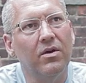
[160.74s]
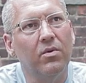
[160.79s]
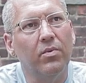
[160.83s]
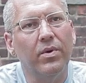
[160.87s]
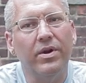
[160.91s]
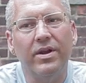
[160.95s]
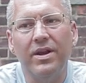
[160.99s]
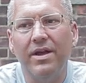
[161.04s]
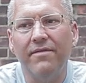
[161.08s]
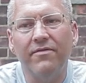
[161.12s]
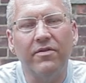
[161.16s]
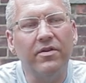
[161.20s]

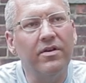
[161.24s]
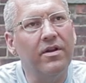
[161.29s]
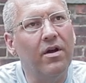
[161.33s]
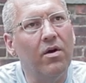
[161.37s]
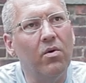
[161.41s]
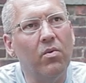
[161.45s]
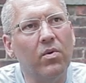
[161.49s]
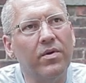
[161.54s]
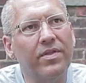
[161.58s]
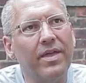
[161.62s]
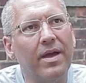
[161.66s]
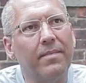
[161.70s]
We never
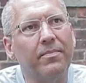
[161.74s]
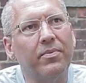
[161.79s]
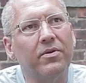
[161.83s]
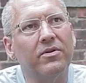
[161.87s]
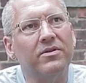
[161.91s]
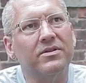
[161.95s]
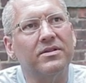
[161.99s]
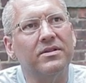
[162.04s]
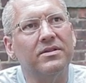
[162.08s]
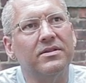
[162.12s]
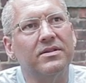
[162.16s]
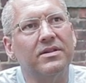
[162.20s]
know where that
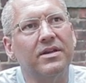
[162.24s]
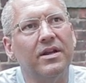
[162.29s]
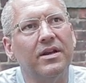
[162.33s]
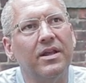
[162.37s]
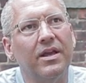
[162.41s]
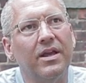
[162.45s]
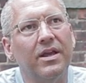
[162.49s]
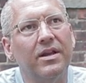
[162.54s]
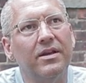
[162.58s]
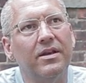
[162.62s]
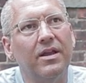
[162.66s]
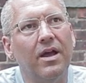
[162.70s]
person's going
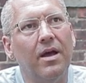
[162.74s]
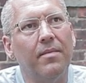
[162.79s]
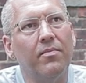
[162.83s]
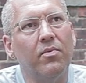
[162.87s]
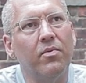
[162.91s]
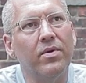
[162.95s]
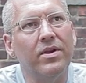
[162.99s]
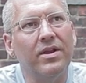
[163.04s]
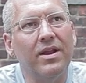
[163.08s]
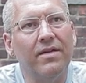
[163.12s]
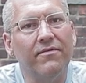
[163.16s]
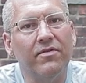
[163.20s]
to end up.
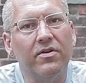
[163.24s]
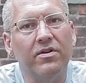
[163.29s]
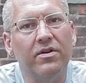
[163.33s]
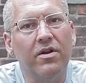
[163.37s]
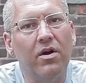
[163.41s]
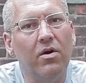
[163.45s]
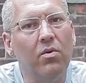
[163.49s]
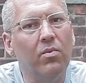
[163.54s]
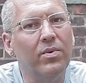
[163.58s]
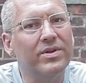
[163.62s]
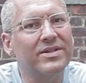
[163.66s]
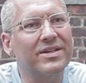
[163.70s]
We never
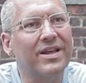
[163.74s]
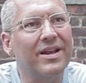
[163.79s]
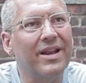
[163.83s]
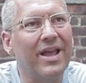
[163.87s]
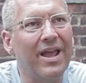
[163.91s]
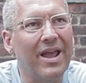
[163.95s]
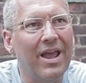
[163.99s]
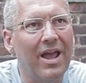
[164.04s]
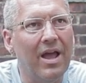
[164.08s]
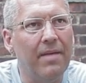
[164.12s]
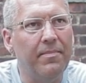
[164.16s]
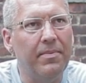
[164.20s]
know what's going
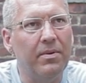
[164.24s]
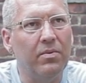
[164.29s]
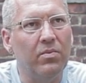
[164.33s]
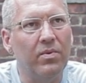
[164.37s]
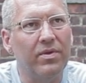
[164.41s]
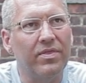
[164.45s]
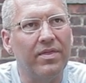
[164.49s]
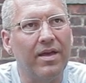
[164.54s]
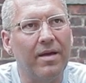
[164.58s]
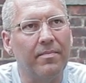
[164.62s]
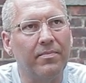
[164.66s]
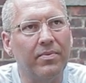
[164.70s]
to happen
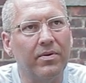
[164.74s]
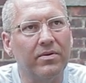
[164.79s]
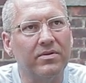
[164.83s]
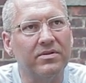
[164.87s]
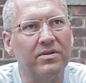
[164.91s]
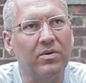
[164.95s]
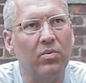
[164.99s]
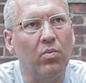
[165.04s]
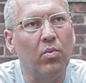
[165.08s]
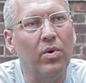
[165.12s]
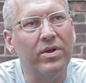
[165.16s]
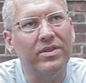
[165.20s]
with that
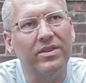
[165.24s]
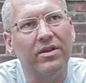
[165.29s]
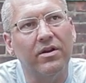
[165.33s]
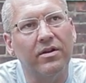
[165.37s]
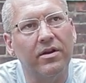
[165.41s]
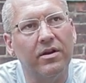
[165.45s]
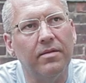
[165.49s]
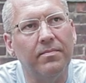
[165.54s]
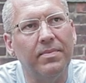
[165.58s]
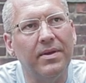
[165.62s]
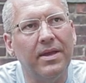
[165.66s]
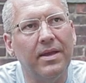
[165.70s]
person, what they're
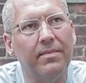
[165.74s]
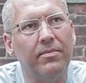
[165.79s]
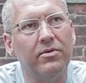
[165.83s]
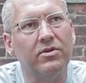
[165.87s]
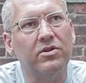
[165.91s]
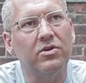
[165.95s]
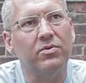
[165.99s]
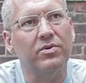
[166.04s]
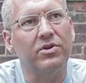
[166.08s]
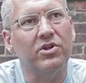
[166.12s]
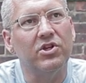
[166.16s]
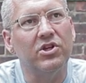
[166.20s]
going to be
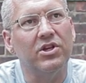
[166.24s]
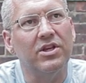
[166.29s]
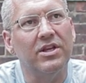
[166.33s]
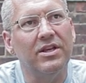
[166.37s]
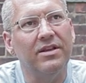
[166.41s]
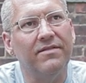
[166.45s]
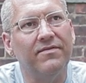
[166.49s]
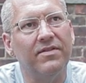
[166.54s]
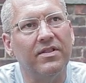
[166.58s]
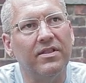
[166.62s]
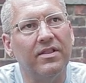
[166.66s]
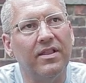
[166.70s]
able to
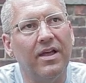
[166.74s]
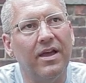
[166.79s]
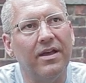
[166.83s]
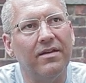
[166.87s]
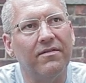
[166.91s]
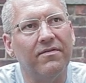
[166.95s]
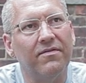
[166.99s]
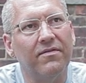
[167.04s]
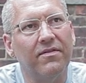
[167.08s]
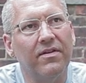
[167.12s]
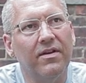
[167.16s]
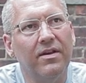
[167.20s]
achieve in
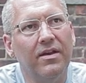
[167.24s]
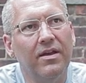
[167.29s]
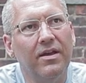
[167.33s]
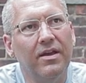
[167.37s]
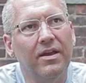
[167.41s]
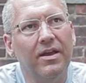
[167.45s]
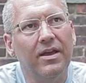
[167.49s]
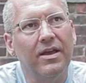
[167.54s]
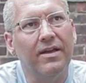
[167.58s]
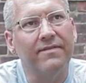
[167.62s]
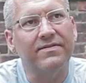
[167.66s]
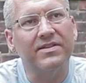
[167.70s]
life.
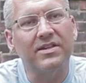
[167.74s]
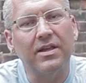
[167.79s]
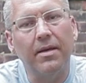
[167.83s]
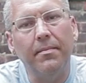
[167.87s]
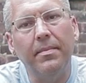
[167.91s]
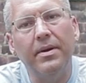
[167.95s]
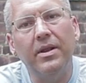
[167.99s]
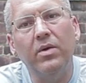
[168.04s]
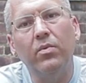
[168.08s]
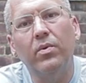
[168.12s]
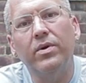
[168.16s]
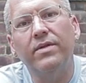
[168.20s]
If
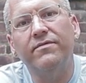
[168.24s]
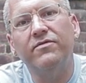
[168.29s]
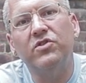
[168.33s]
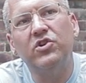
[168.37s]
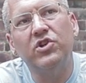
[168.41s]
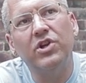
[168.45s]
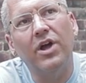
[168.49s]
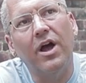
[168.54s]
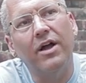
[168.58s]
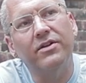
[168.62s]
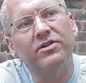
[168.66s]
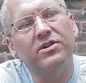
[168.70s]
somebody would have
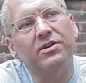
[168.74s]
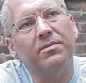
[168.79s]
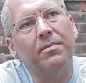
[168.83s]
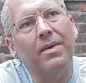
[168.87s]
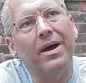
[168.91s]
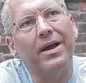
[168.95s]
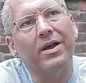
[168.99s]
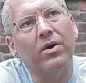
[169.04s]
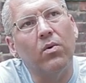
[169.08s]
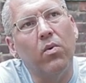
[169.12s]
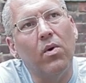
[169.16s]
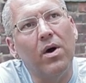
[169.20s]
judged
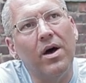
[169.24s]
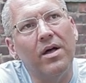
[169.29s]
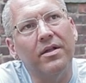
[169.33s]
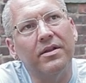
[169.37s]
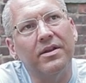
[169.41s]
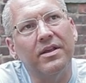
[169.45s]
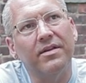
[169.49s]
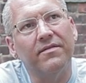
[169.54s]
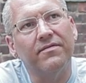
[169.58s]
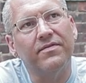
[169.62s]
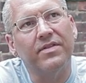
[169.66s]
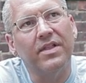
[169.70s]
my
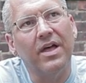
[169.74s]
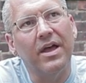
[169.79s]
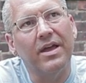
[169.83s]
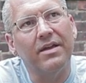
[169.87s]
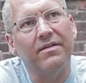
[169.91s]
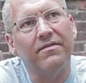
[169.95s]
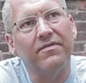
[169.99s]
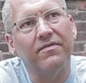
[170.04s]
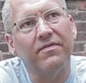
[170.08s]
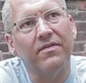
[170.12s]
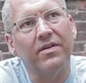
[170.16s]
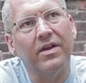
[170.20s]
quality of
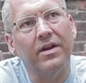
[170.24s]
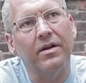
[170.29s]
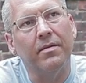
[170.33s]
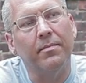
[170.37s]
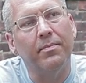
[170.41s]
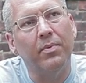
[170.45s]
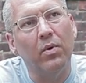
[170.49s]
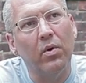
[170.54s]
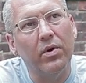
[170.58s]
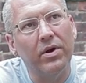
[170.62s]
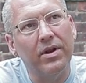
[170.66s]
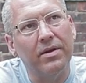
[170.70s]
life and
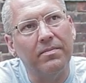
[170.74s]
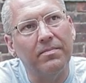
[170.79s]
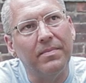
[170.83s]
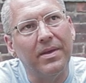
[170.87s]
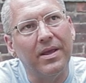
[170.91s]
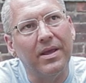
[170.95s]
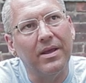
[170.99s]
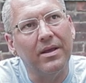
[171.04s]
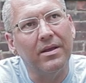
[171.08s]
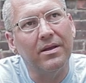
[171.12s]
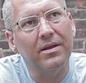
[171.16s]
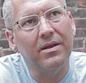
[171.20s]
aborted
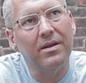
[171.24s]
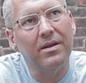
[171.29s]
me,